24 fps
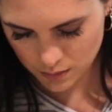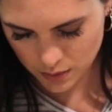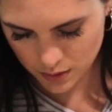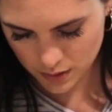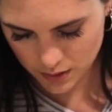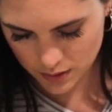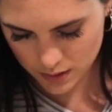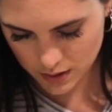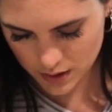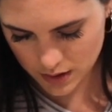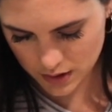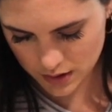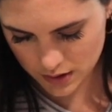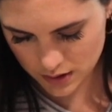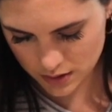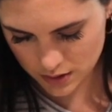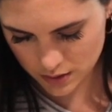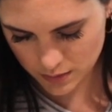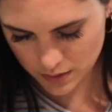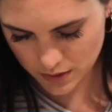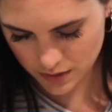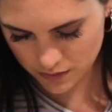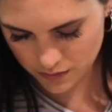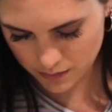put a
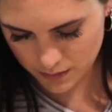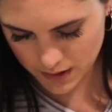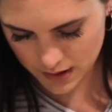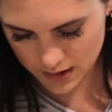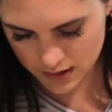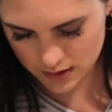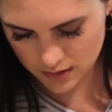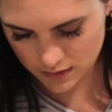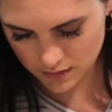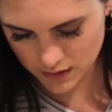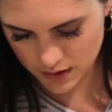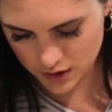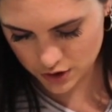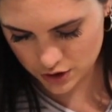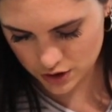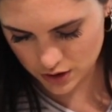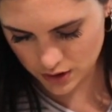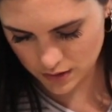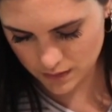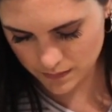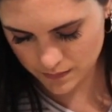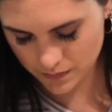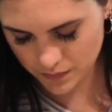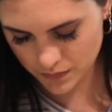little bit of my
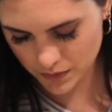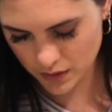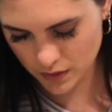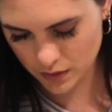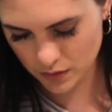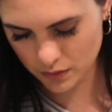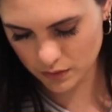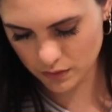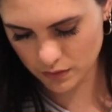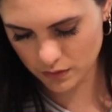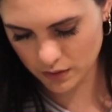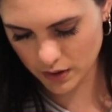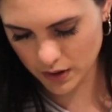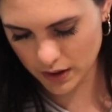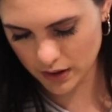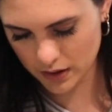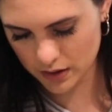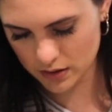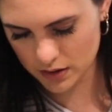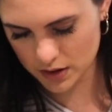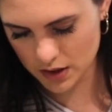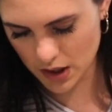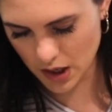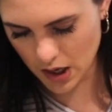ceviche right
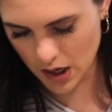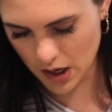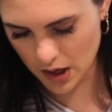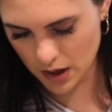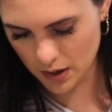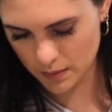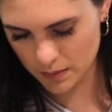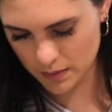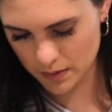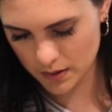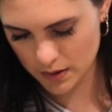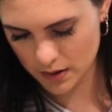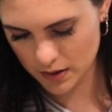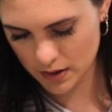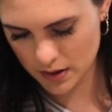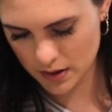on top,